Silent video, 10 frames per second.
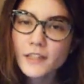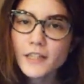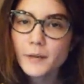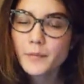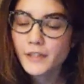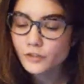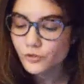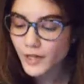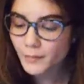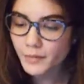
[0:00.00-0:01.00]
Like, I'm like
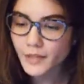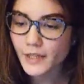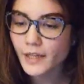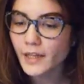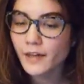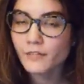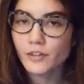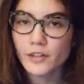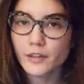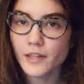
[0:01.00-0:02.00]
dropping it,
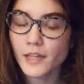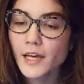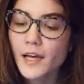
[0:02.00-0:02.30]
everything.